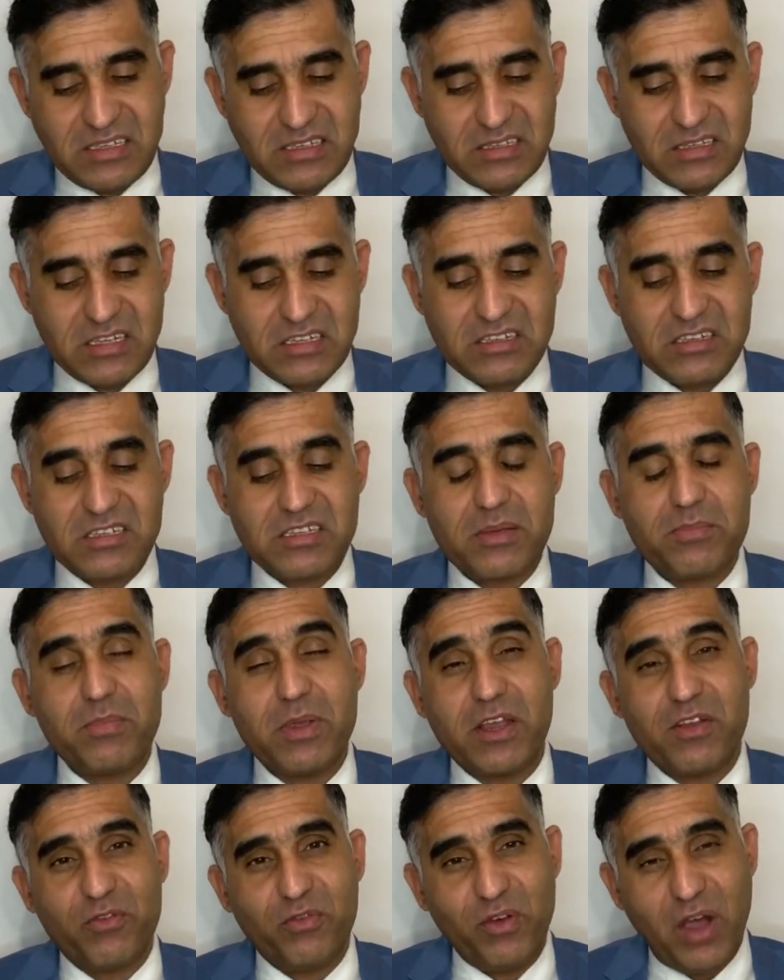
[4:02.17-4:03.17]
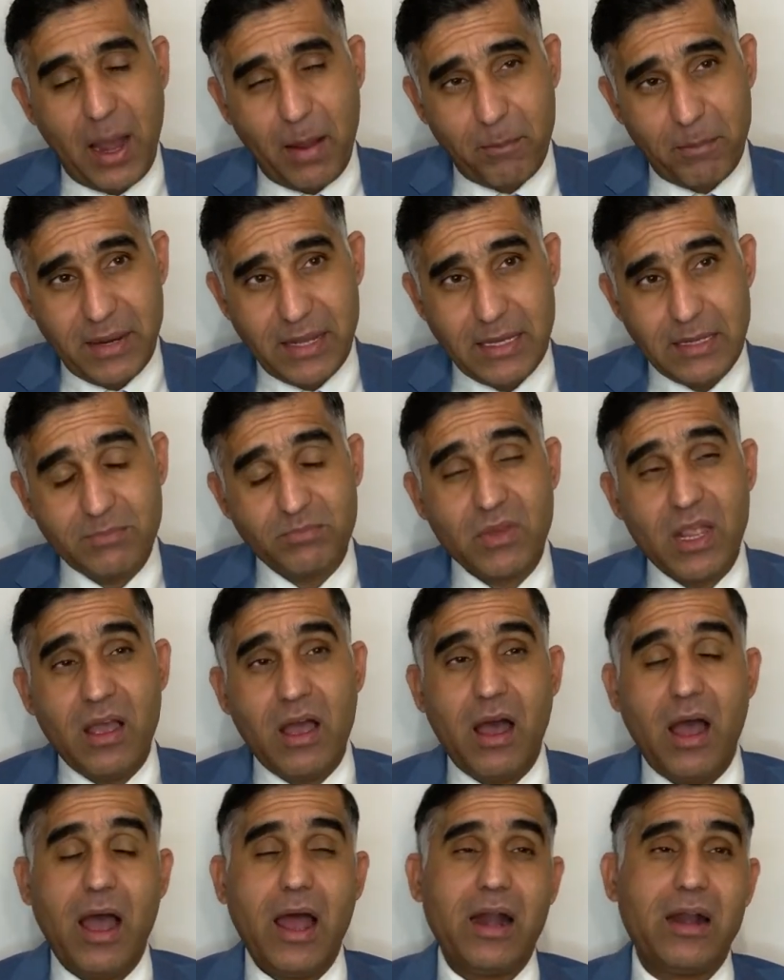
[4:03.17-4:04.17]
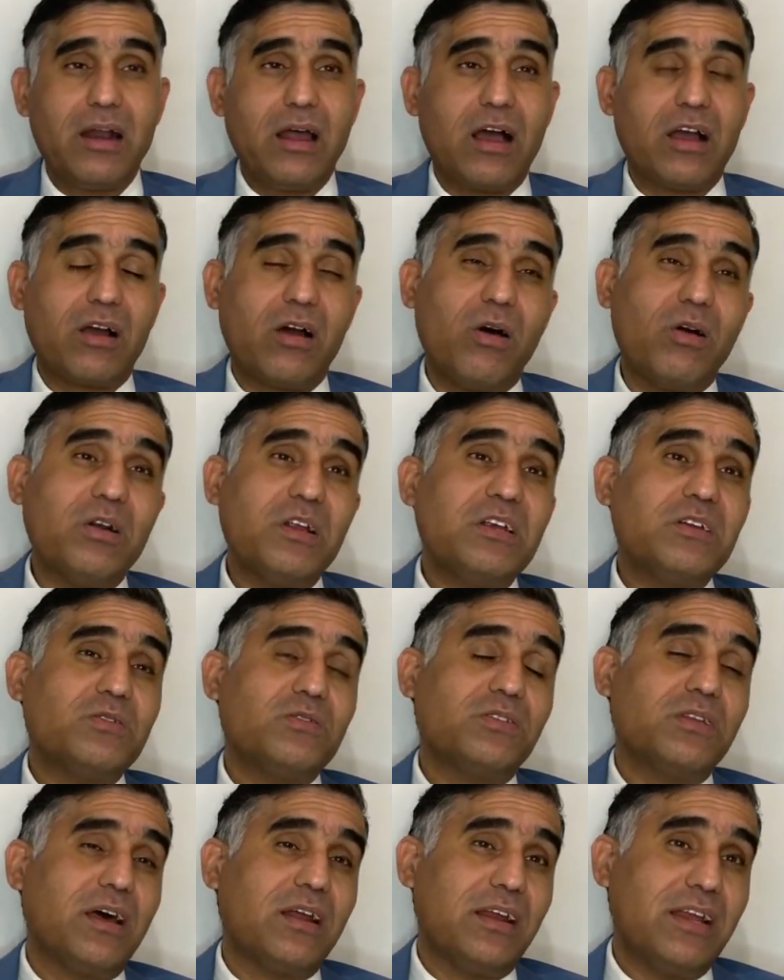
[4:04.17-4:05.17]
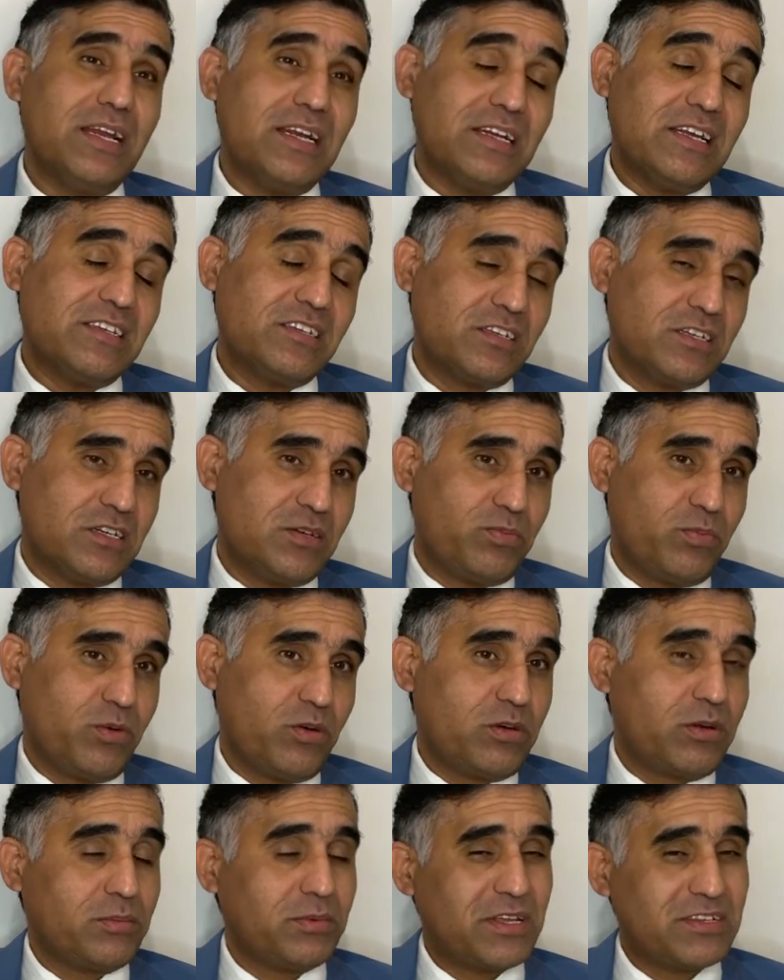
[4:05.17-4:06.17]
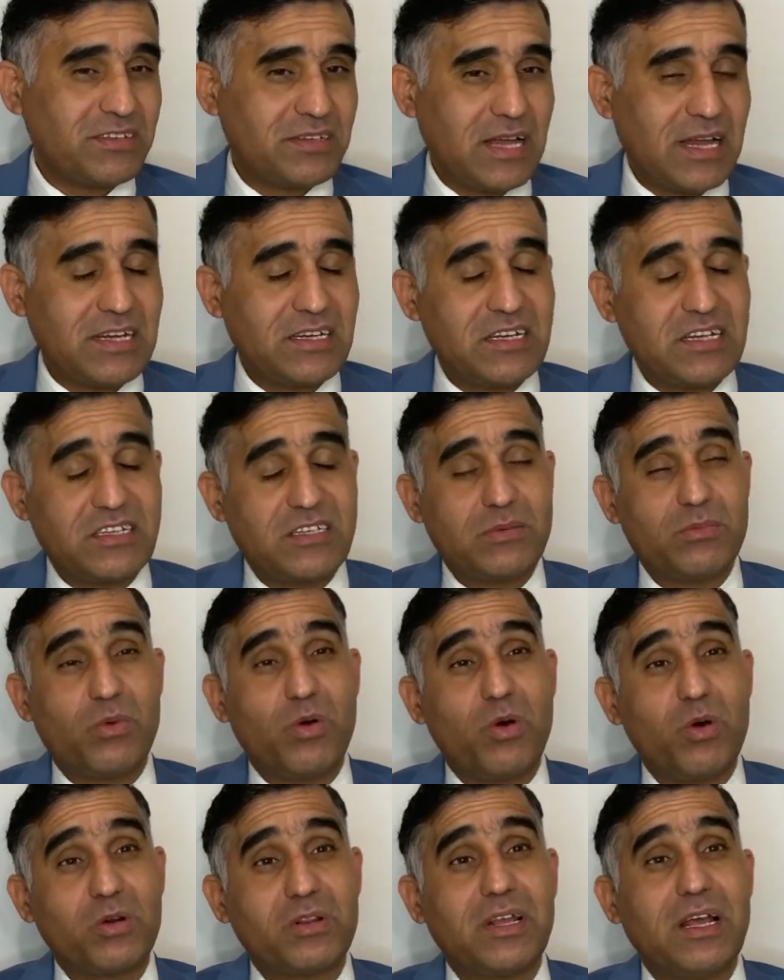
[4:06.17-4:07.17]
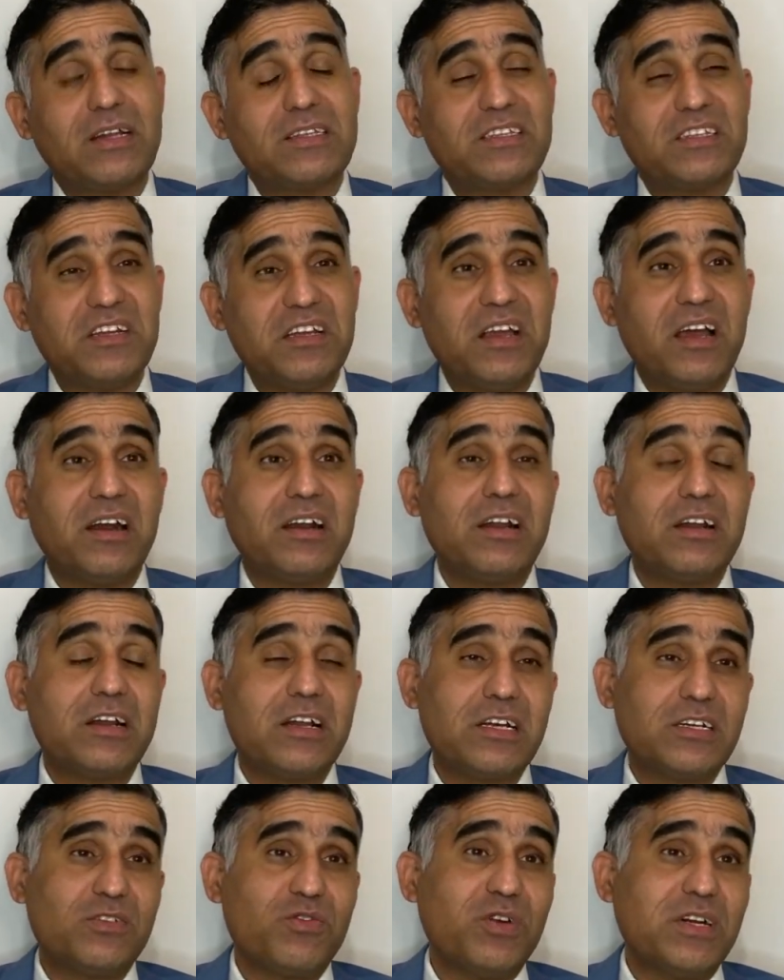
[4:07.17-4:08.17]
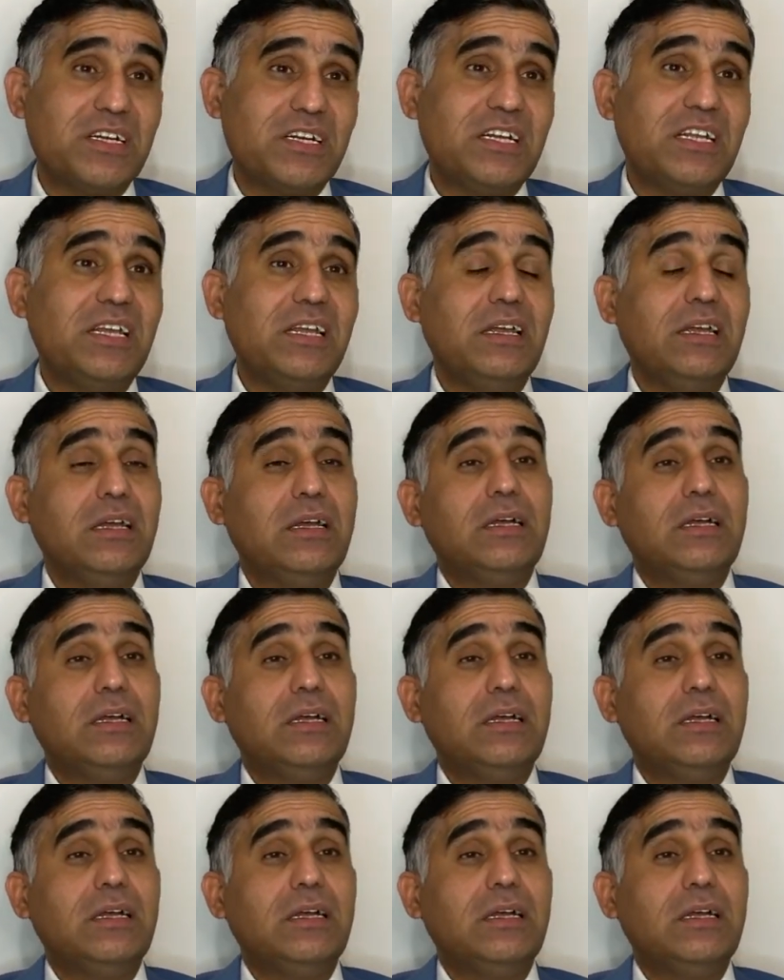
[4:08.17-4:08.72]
This is a big family, and according to the latest report of the scientists, more than 320